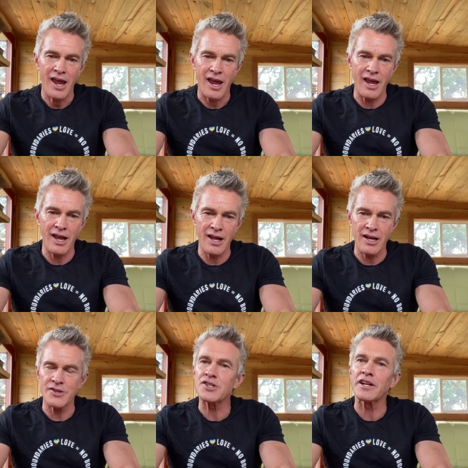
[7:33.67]
And
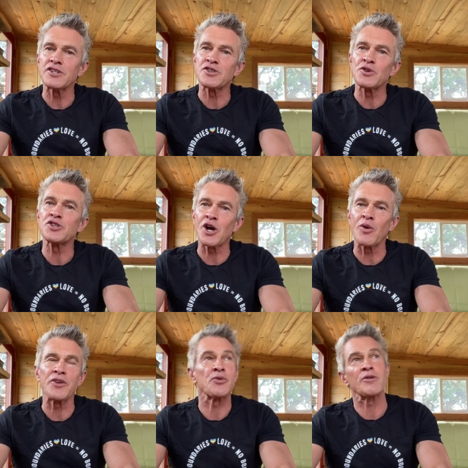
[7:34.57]
studies do show
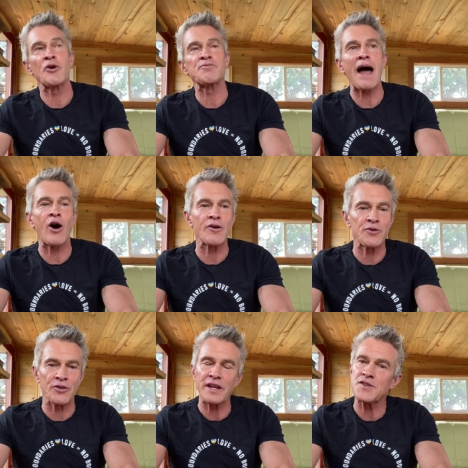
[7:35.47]
it's one of the most
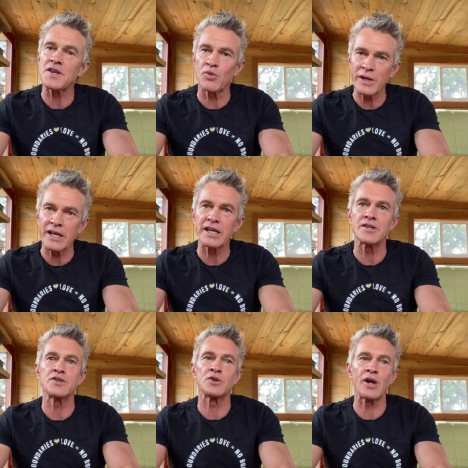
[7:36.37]
powerful things that we can
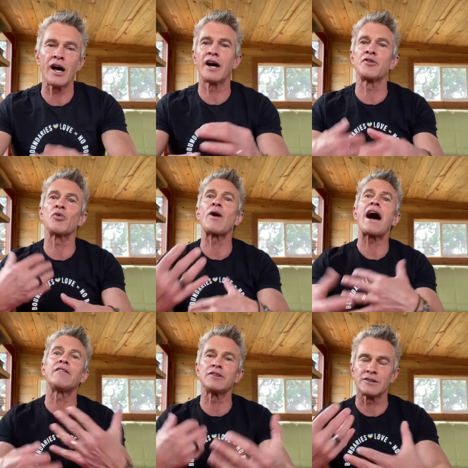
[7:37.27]
do to
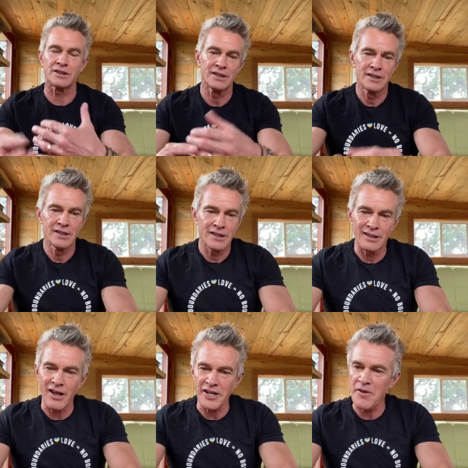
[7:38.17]
unravel a
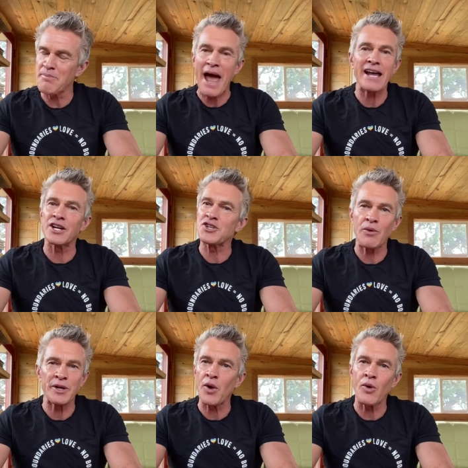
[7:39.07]
lot of the baggage that
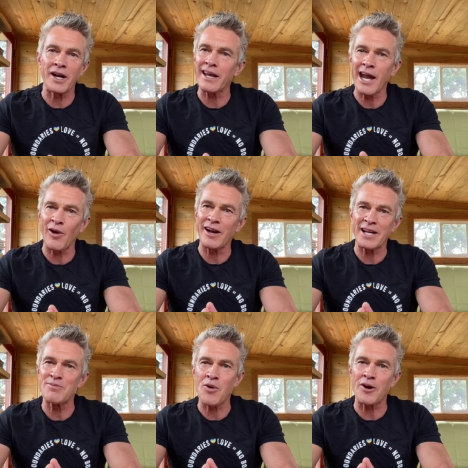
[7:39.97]
we don't want to carry
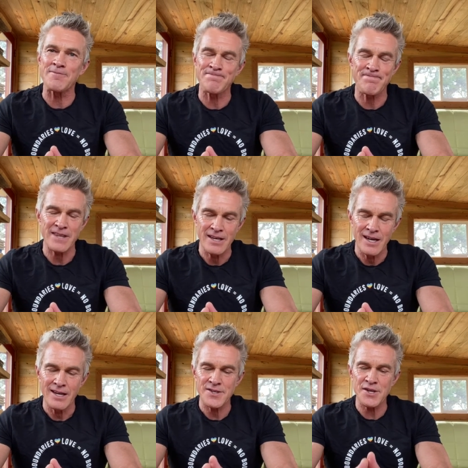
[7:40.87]
anymore.
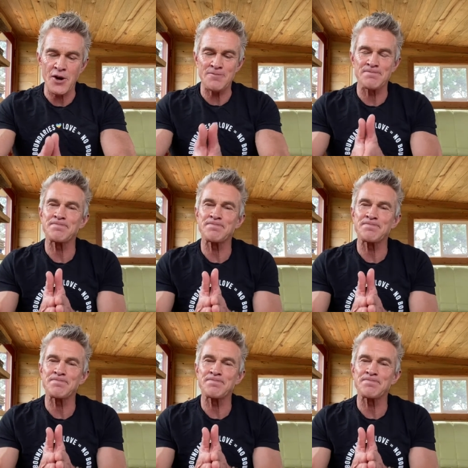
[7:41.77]
So